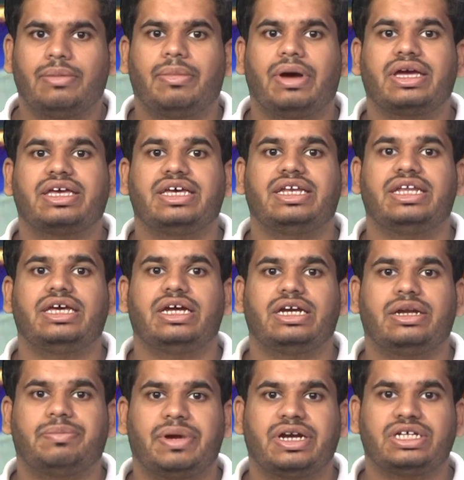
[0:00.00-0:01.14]
by gaining
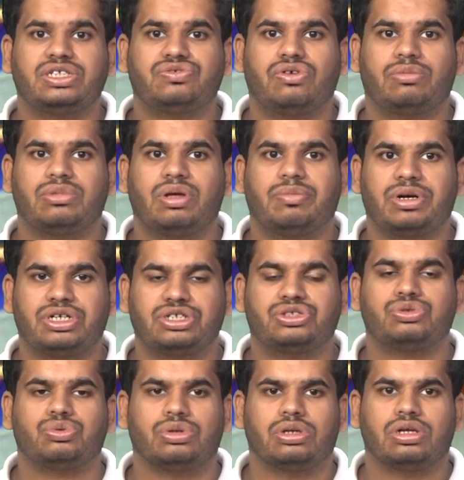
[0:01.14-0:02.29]
independence from the
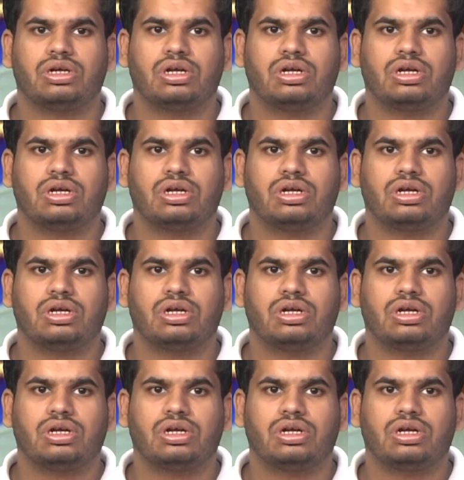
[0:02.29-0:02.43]
British rule.